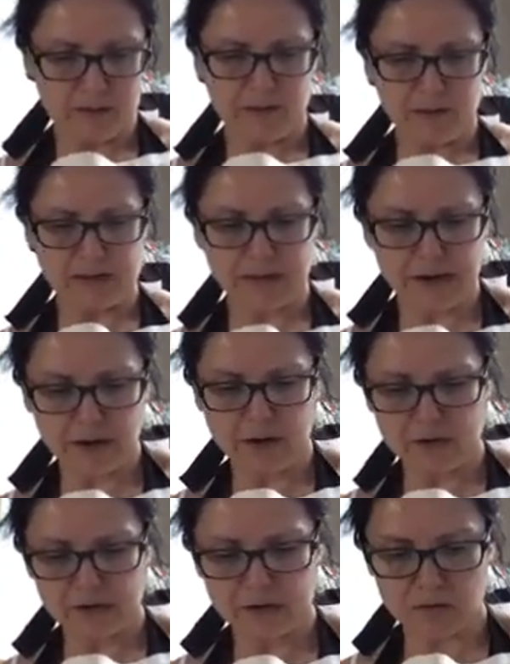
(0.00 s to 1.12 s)
Because I can
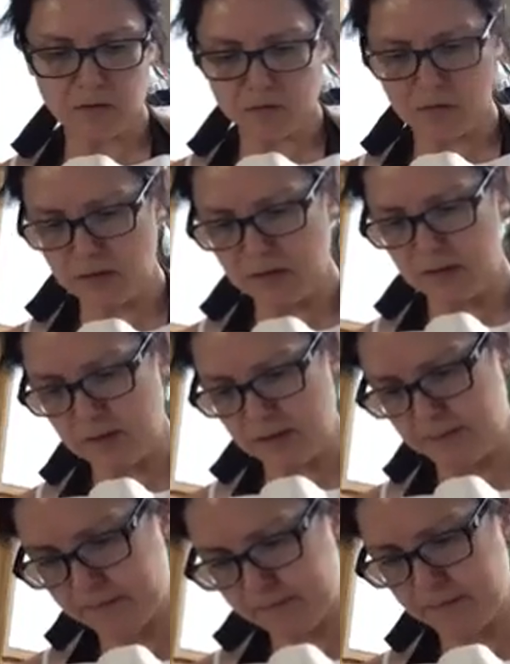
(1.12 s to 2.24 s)
also
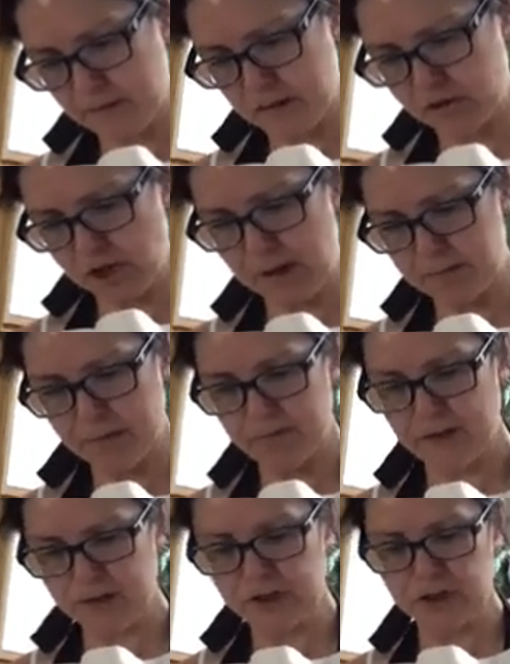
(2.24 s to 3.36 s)
chop up
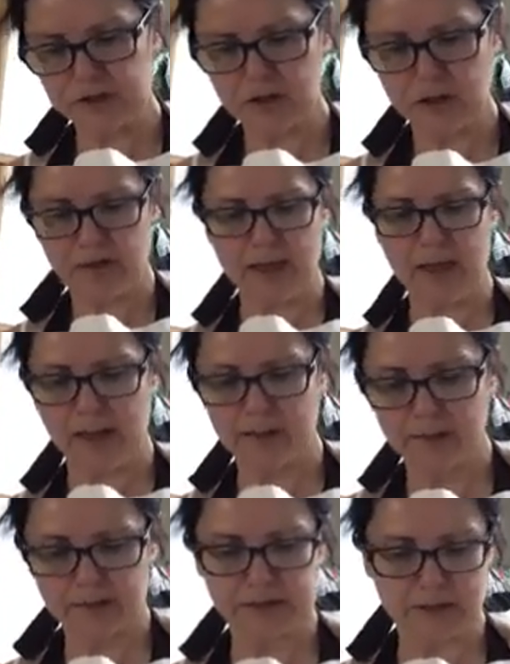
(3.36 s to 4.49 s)
veggies and all that
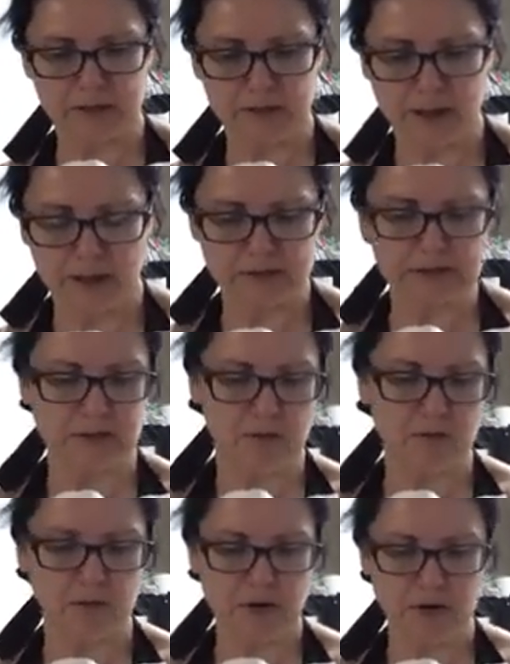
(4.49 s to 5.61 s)
until hand.
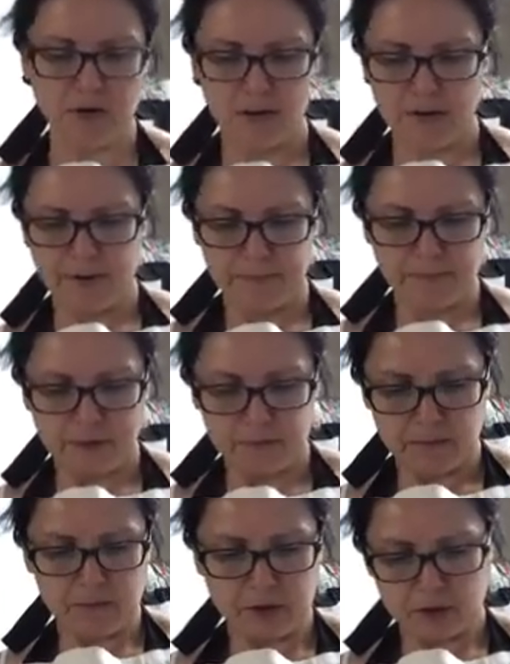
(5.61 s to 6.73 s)
So
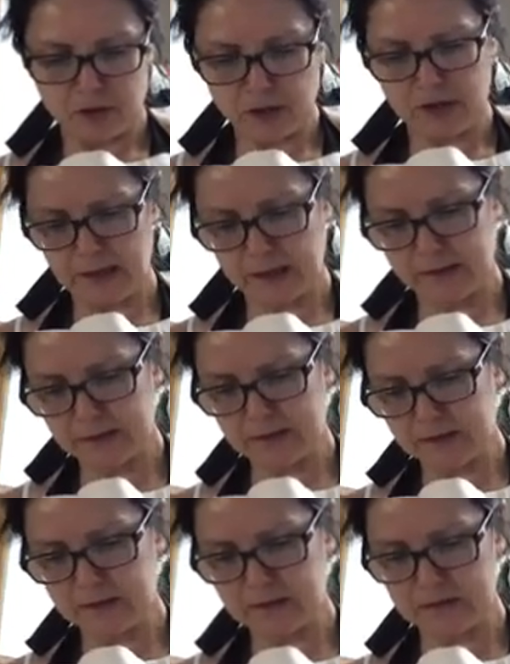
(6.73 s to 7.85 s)
let me try to get this
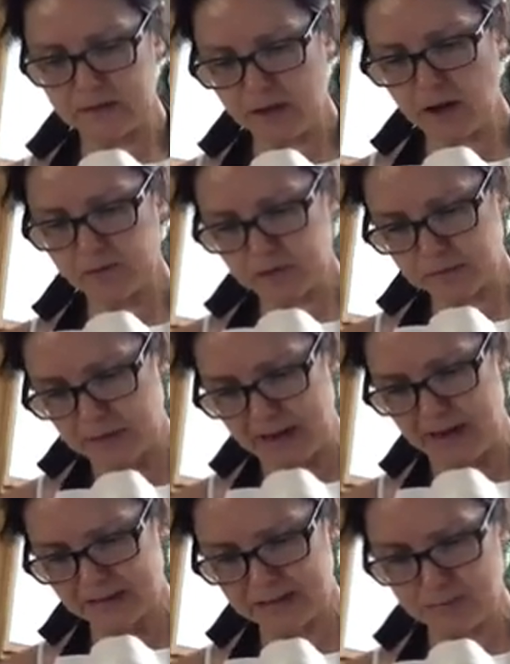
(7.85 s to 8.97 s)
as soft as
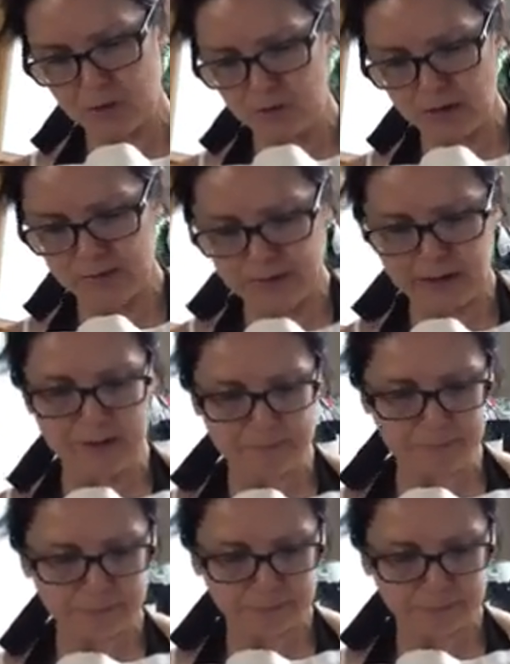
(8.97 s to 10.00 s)
possible, and then